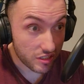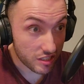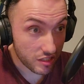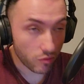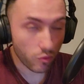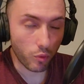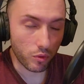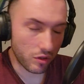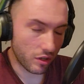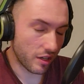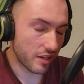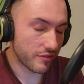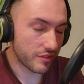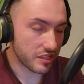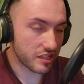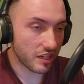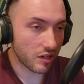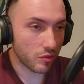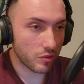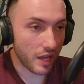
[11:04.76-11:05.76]
Not every
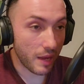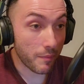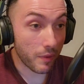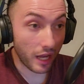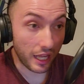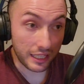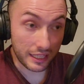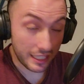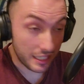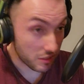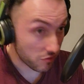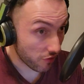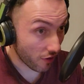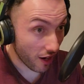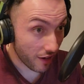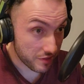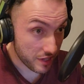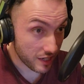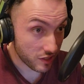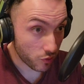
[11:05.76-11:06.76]
single day, but at least
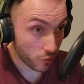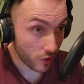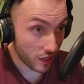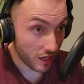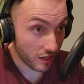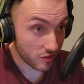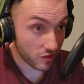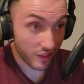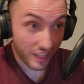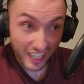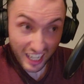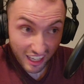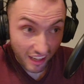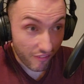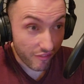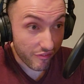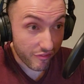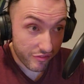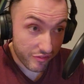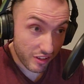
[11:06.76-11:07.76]
5 days a week. So they're getting
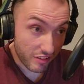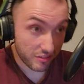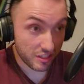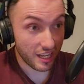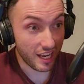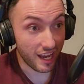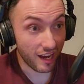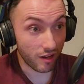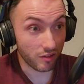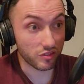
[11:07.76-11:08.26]
50 hours